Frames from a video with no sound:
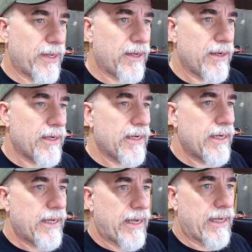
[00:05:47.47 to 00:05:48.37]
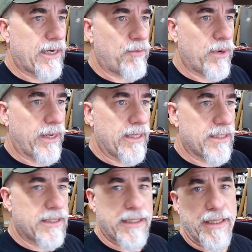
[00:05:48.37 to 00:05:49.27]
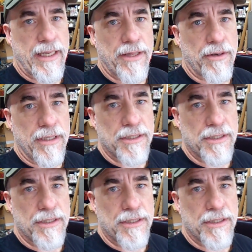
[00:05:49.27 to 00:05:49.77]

me, and I want to get this thing together.